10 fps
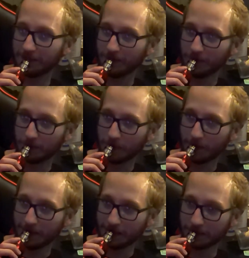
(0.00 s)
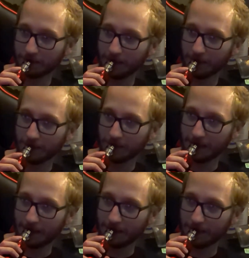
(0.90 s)
to do is put her right next to your ear
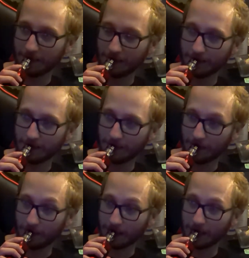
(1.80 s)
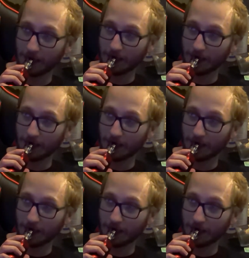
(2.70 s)
and honk it.